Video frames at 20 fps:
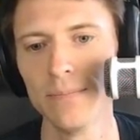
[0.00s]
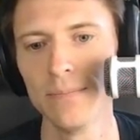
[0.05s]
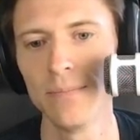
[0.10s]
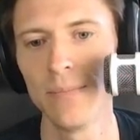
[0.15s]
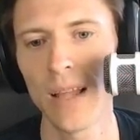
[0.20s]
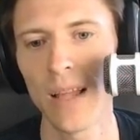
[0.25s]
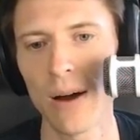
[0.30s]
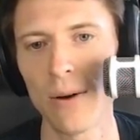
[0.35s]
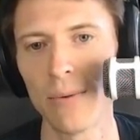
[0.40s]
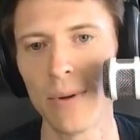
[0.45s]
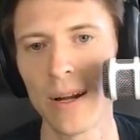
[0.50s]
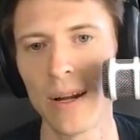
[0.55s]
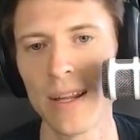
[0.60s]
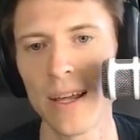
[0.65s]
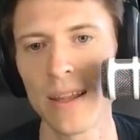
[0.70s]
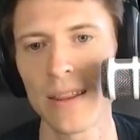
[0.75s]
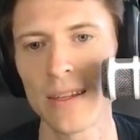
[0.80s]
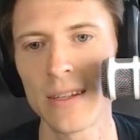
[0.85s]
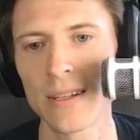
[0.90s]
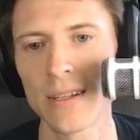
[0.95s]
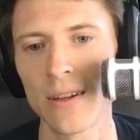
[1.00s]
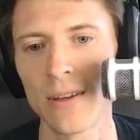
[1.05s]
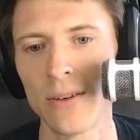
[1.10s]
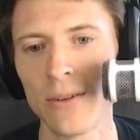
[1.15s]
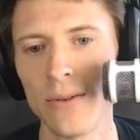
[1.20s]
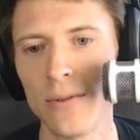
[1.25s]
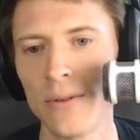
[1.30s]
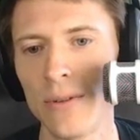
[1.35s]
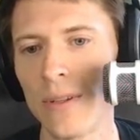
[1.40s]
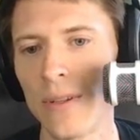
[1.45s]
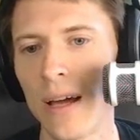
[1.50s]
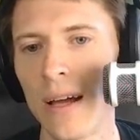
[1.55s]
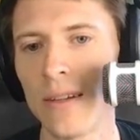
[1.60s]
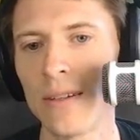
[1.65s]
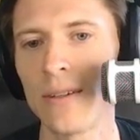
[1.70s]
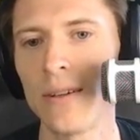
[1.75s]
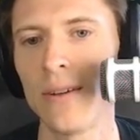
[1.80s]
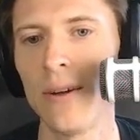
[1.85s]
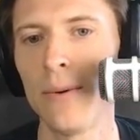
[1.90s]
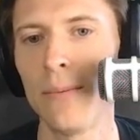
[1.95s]
Now, when I take this, I'll lose that.
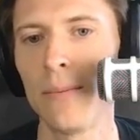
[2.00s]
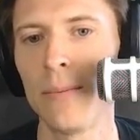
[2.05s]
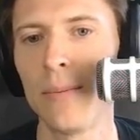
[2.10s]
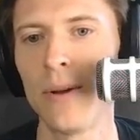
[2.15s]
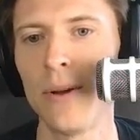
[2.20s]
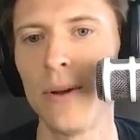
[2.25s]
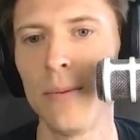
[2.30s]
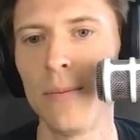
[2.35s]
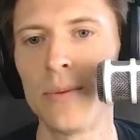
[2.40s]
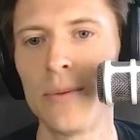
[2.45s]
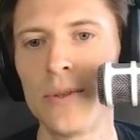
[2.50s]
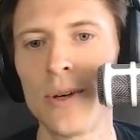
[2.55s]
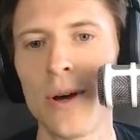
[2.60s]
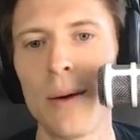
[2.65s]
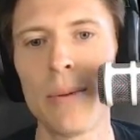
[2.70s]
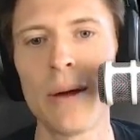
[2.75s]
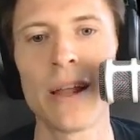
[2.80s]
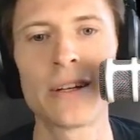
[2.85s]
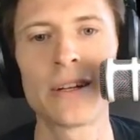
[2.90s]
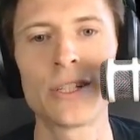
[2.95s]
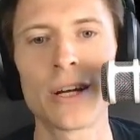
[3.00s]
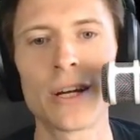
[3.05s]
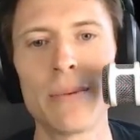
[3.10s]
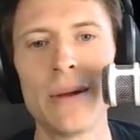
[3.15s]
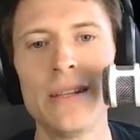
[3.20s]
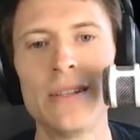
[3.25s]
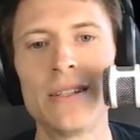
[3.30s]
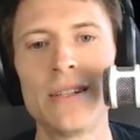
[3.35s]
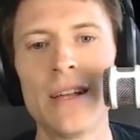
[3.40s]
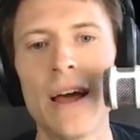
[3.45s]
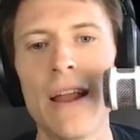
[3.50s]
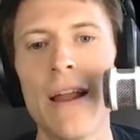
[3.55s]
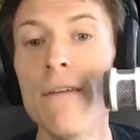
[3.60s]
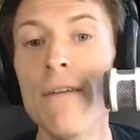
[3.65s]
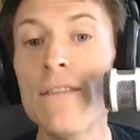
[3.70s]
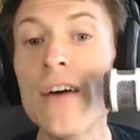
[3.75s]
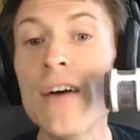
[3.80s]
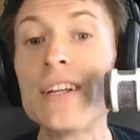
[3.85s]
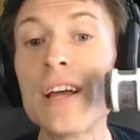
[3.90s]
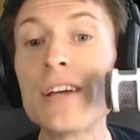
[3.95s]
So nope, nope. So how about like checkmate instead?
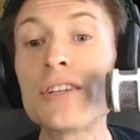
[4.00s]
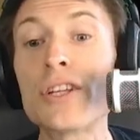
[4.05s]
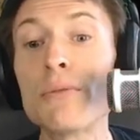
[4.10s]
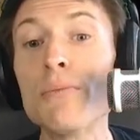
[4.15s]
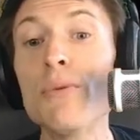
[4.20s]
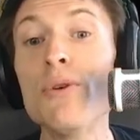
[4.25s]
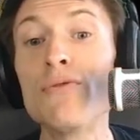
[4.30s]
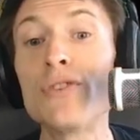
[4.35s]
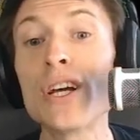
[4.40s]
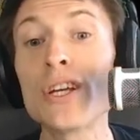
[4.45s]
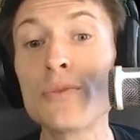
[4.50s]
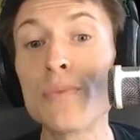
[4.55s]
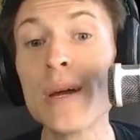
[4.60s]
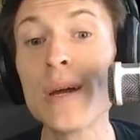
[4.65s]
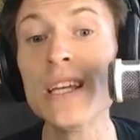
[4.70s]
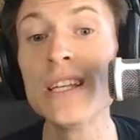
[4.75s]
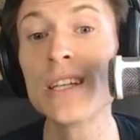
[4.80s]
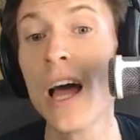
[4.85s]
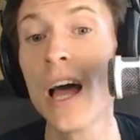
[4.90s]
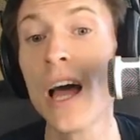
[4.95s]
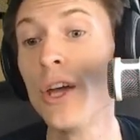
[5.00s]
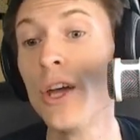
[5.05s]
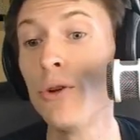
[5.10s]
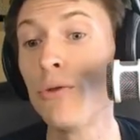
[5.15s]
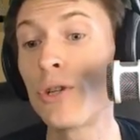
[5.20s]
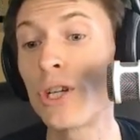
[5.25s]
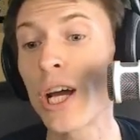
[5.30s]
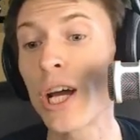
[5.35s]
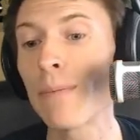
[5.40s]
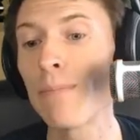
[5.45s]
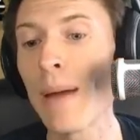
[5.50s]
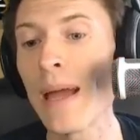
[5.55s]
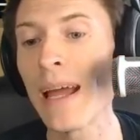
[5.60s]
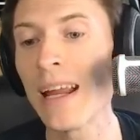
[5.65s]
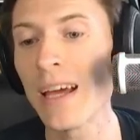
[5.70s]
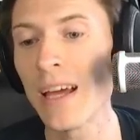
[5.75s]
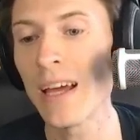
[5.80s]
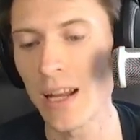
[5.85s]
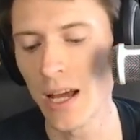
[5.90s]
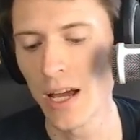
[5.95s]
Fantastic move, ChessWhiz. You
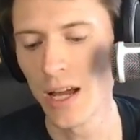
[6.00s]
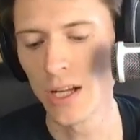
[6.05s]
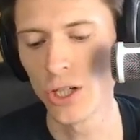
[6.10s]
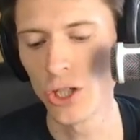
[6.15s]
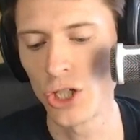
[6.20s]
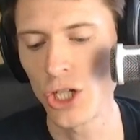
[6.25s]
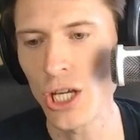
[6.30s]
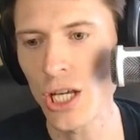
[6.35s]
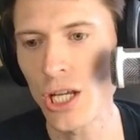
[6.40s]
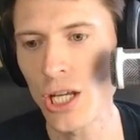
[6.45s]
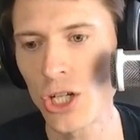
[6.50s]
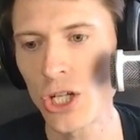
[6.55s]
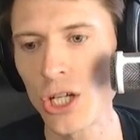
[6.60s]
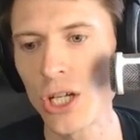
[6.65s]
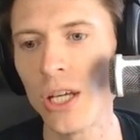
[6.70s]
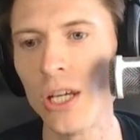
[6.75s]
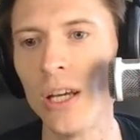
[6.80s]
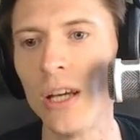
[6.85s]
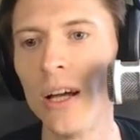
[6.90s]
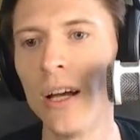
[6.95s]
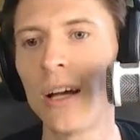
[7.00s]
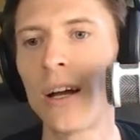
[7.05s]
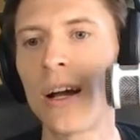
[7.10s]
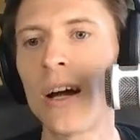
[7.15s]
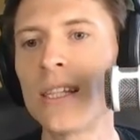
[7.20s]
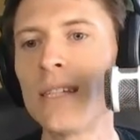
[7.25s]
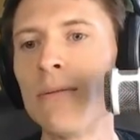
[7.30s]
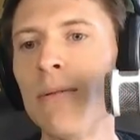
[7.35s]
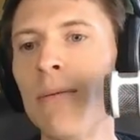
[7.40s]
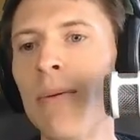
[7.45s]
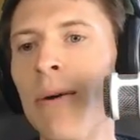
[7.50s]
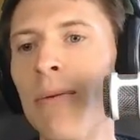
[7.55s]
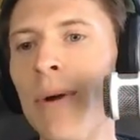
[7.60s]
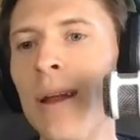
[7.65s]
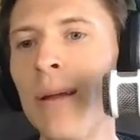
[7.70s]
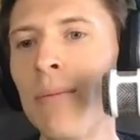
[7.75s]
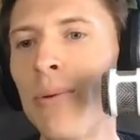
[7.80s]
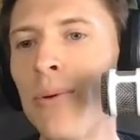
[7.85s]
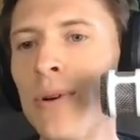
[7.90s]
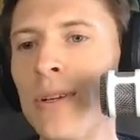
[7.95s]
checkmated. GG. Got some of my
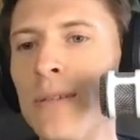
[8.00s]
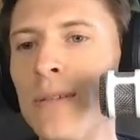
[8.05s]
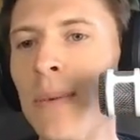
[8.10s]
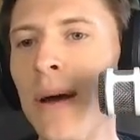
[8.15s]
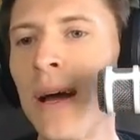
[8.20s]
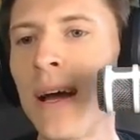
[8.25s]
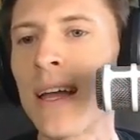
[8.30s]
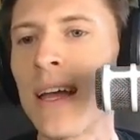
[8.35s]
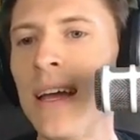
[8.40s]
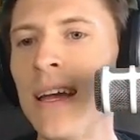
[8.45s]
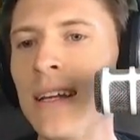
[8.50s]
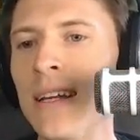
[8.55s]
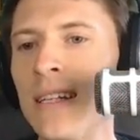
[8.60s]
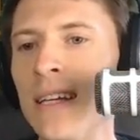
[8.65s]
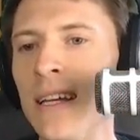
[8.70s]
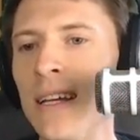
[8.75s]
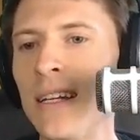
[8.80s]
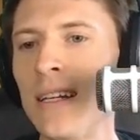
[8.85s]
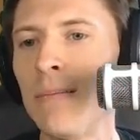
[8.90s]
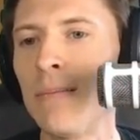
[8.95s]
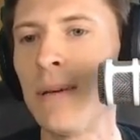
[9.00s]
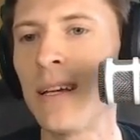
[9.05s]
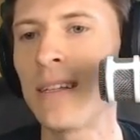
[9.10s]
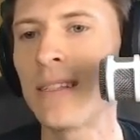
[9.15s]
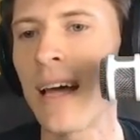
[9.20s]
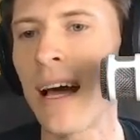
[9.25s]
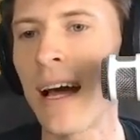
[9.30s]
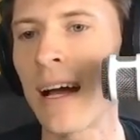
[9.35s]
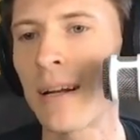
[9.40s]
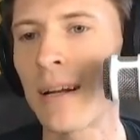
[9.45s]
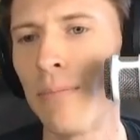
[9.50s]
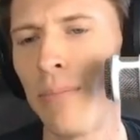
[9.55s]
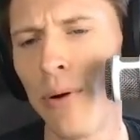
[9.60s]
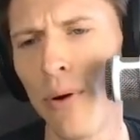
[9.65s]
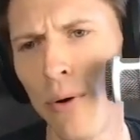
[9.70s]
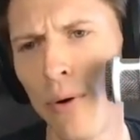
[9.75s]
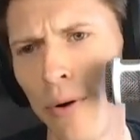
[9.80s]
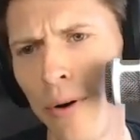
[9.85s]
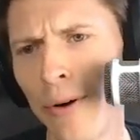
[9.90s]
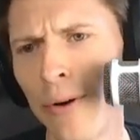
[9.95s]
rating points back, 18 to be exact.
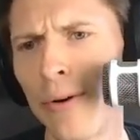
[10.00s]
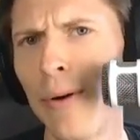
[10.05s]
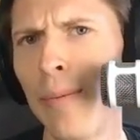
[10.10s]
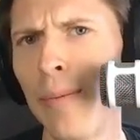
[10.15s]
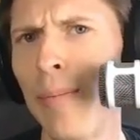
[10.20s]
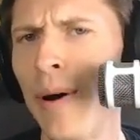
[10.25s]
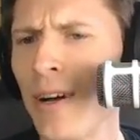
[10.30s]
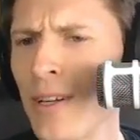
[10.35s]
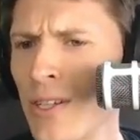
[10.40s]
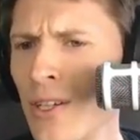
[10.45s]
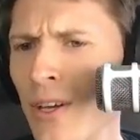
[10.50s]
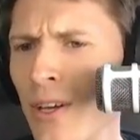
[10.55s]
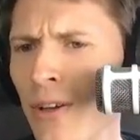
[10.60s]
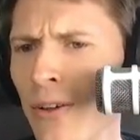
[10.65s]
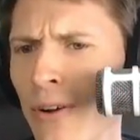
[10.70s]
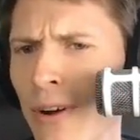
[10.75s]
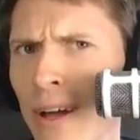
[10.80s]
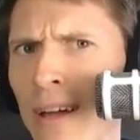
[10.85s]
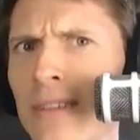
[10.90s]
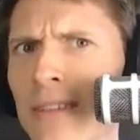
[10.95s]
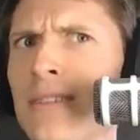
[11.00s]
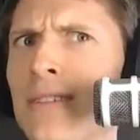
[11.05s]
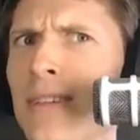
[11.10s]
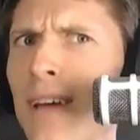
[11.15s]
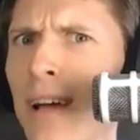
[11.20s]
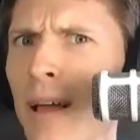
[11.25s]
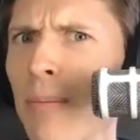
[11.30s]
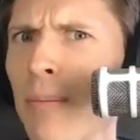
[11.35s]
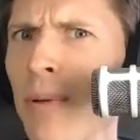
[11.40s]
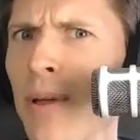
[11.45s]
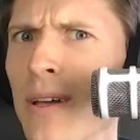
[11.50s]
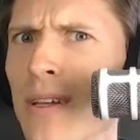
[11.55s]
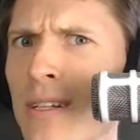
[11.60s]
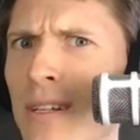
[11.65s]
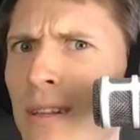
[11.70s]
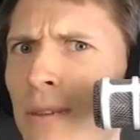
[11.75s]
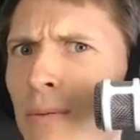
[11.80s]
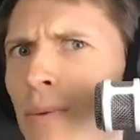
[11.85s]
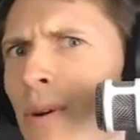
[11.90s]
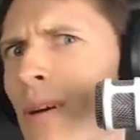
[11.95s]
Poor Crepuscular getting second place
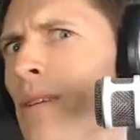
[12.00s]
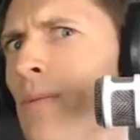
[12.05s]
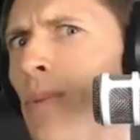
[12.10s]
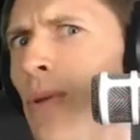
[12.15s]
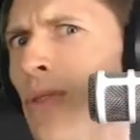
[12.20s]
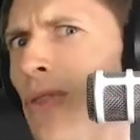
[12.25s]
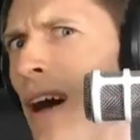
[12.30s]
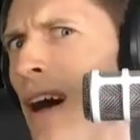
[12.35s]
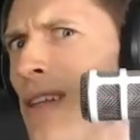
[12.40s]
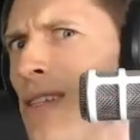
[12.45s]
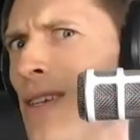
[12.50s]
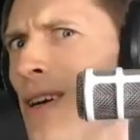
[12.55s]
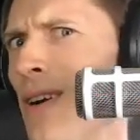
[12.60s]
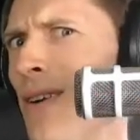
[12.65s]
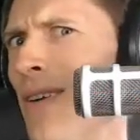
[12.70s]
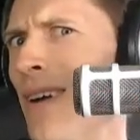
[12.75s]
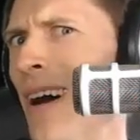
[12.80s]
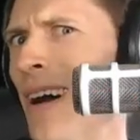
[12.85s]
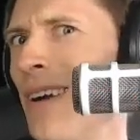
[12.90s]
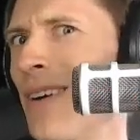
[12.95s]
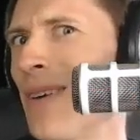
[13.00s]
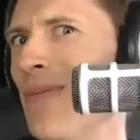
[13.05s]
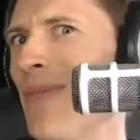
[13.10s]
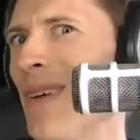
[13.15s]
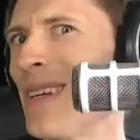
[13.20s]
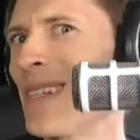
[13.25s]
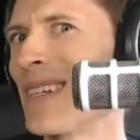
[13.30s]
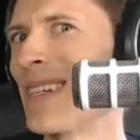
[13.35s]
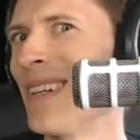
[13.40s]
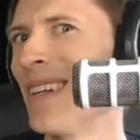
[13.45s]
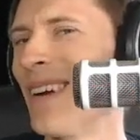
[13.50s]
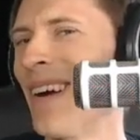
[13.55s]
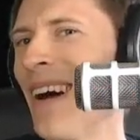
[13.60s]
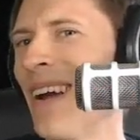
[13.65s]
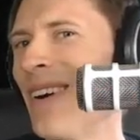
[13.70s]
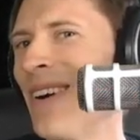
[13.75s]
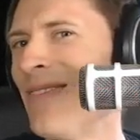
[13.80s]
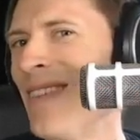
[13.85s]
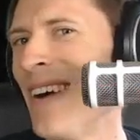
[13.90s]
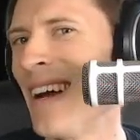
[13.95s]
to the Wiz, but that's all right, Crepuscular. I
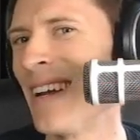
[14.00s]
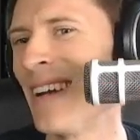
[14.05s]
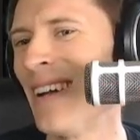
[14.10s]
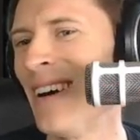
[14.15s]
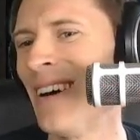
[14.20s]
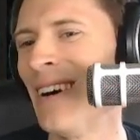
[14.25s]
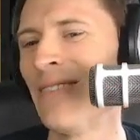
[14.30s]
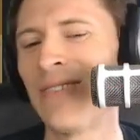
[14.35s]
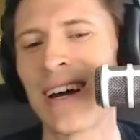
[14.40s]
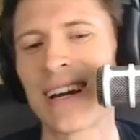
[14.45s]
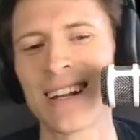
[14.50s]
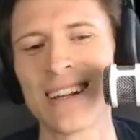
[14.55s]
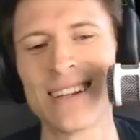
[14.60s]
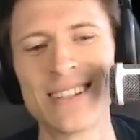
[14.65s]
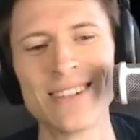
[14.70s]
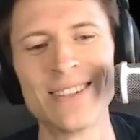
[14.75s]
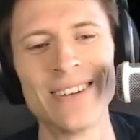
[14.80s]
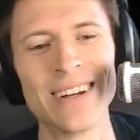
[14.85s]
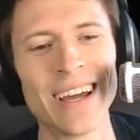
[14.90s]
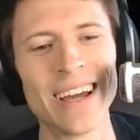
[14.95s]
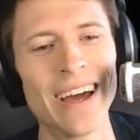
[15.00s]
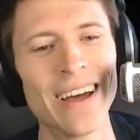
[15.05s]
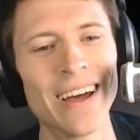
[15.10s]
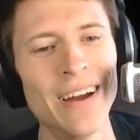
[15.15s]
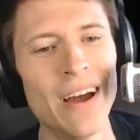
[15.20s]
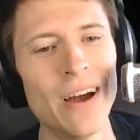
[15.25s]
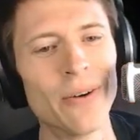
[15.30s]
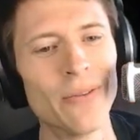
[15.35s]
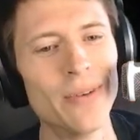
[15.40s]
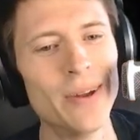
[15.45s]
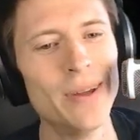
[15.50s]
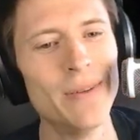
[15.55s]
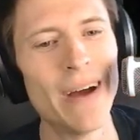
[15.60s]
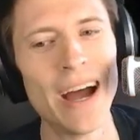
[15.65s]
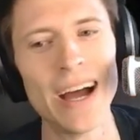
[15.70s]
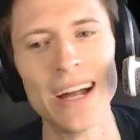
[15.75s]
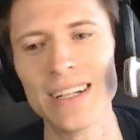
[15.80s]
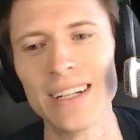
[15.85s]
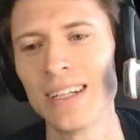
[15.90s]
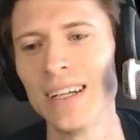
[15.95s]
don't mind at all. In fact, let's do it again.
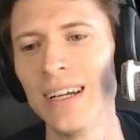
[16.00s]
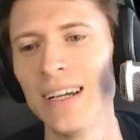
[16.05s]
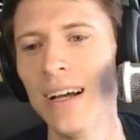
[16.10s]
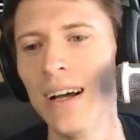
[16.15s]
Rematch.